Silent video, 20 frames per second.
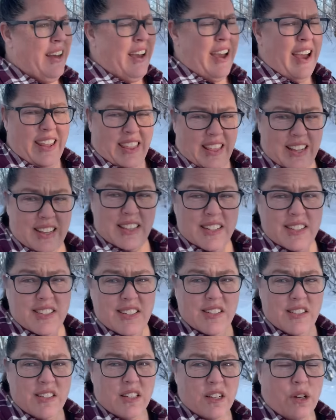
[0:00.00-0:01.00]
I think this
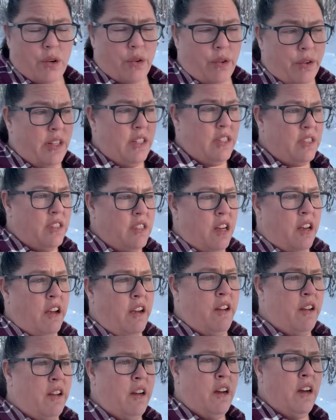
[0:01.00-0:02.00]
is the coldest
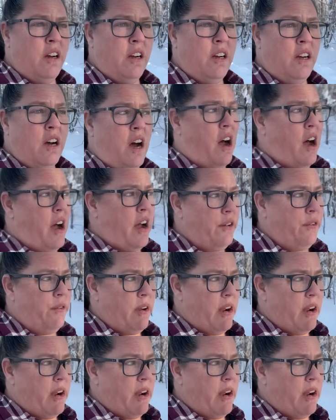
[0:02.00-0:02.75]
on